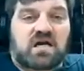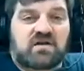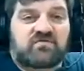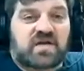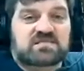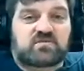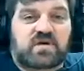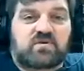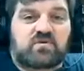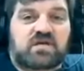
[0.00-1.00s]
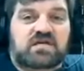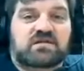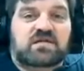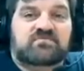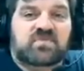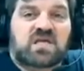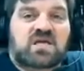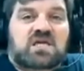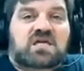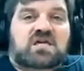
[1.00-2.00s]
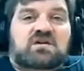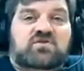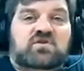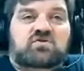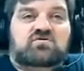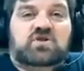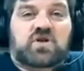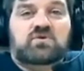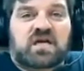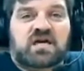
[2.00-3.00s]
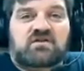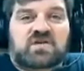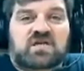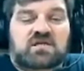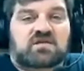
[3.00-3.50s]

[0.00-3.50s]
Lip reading: if that's the way you want to do it. If you don't have it,